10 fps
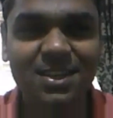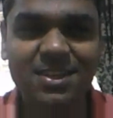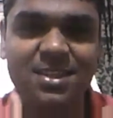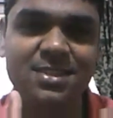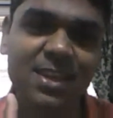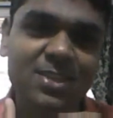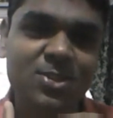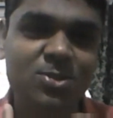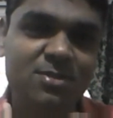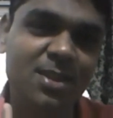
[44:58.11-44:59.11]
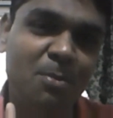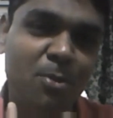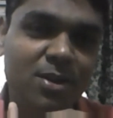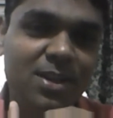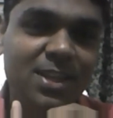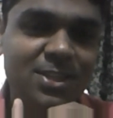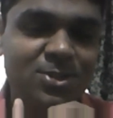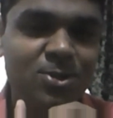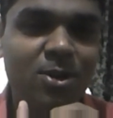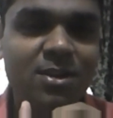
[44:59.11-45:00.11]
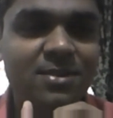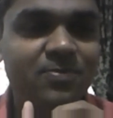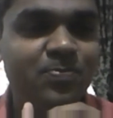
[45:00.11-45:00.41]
In this case, the morning is not